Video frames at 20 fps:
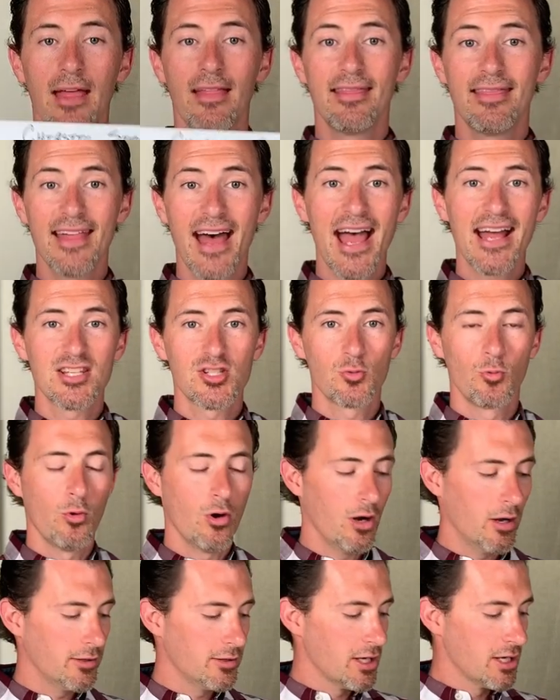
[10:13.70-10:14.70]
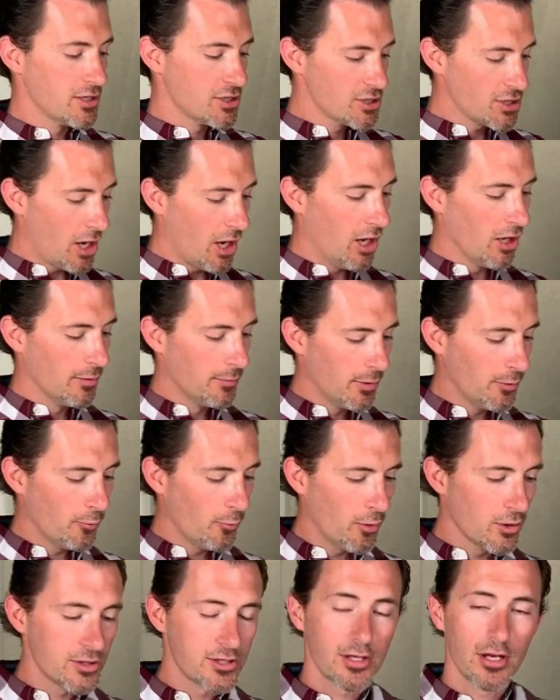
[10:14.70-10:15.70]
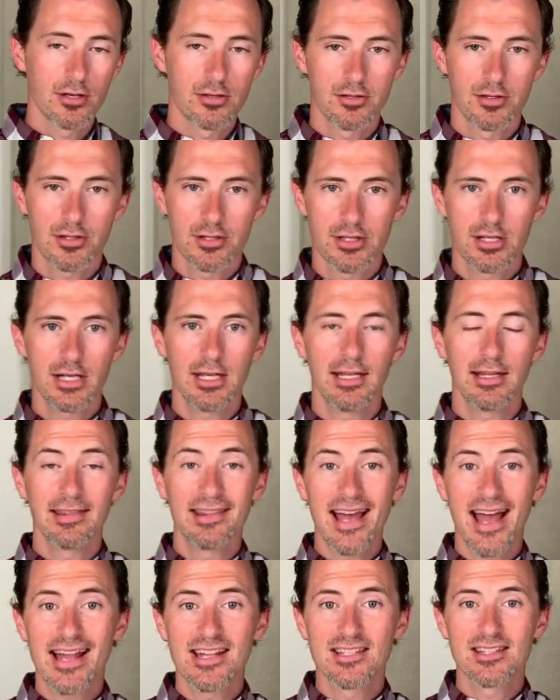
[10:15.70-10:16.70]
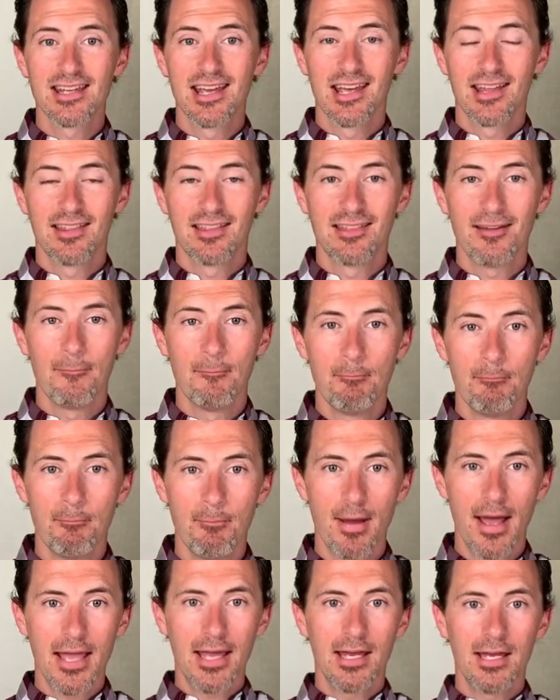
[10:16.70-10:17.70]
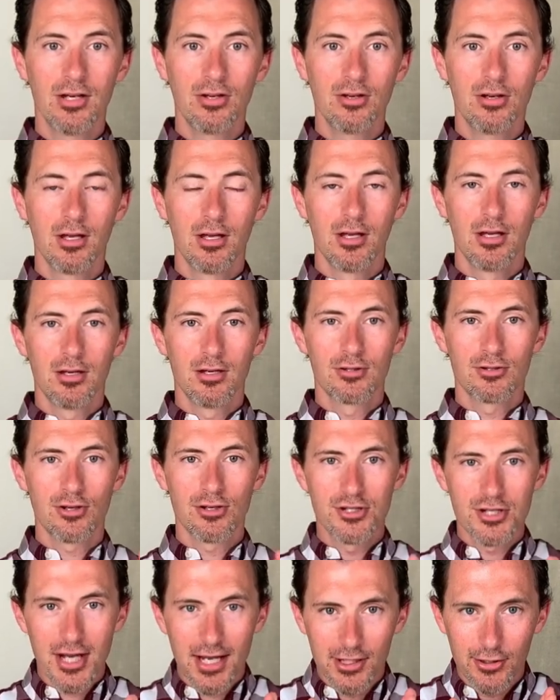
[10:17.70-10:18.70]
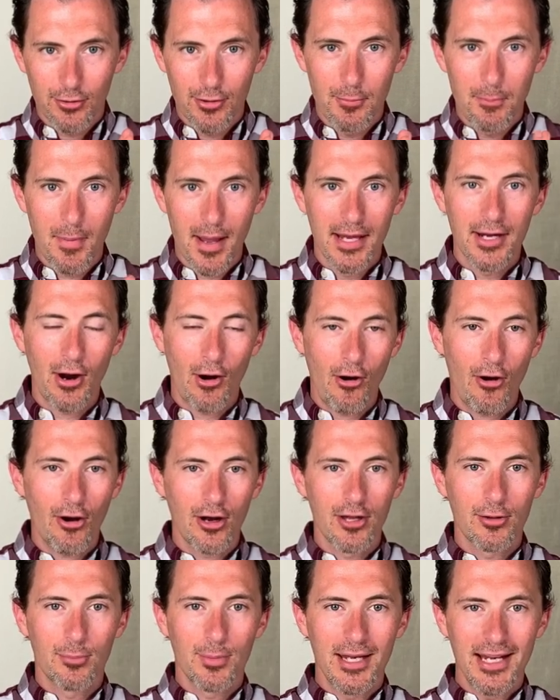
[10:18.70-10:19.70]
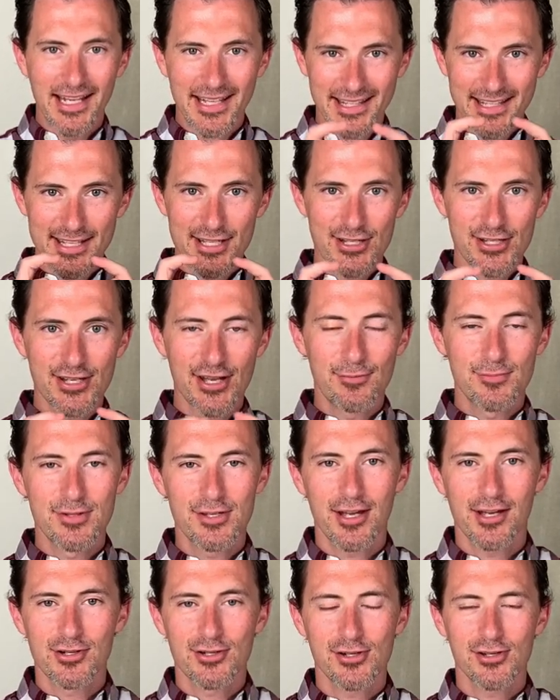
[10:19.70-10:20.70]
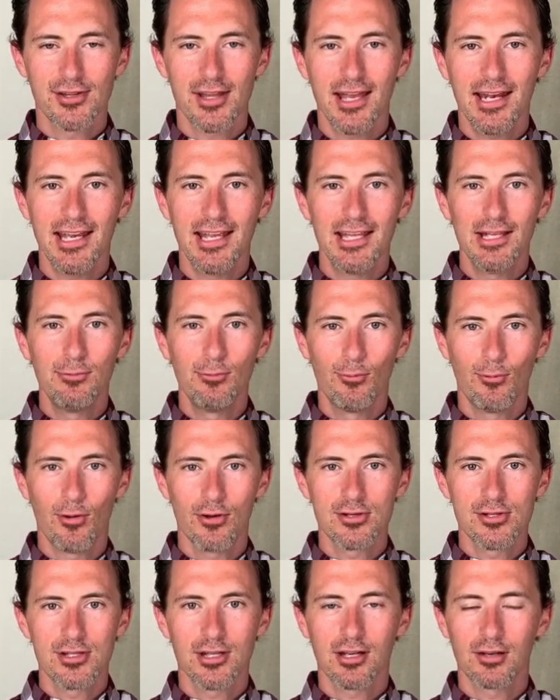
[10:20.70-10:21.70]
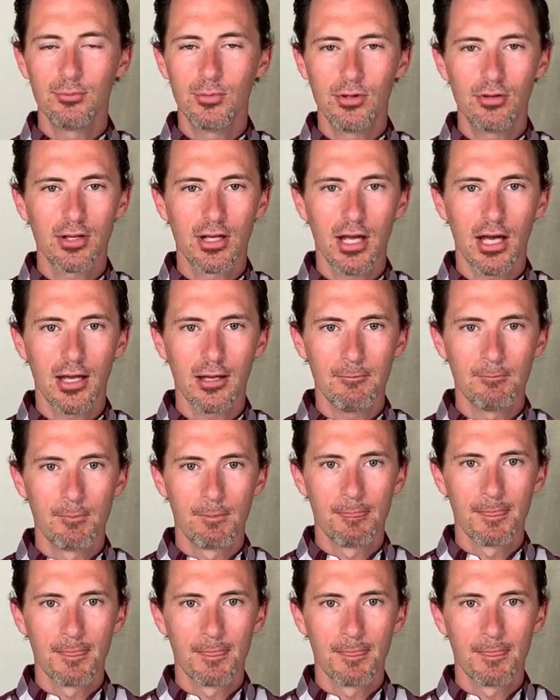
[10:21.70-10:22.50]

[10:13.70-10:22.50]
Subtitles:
That's what Solomon wants us to see. That's the main trajectory, main argument in this subsection that he wants to communicate.